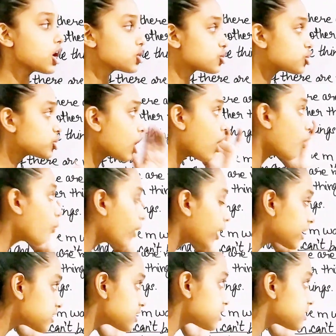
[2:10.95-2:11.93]
So what
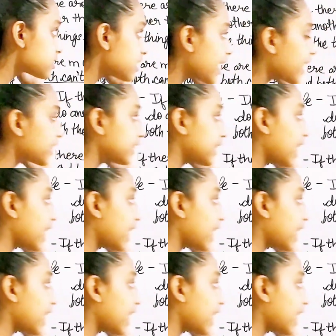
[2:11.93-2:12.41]
is it saying?